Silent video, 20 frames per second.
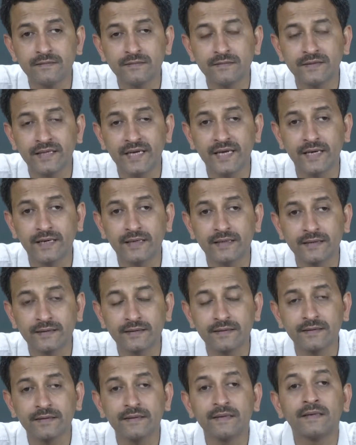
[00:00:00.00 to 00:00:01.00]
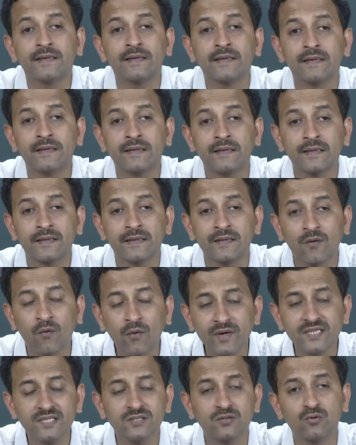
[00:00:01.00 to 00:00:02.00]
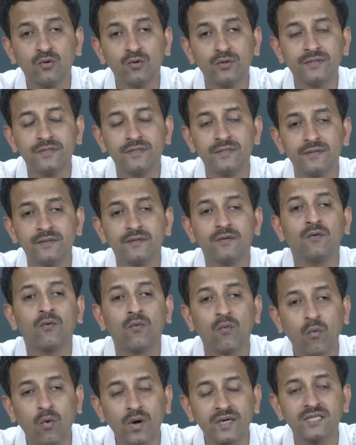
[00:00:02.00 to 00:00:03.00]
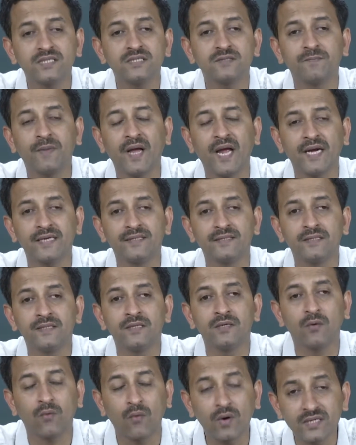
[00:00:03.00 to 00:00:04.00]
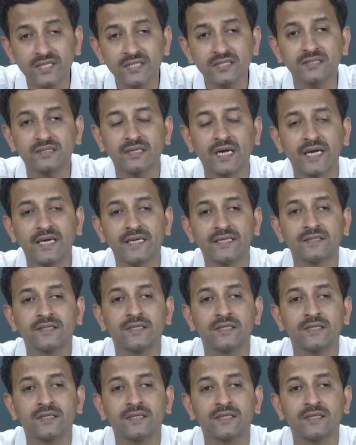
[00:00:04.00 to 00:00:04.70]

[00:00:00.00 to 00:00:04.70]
They are, what is good, what is bad, what is right,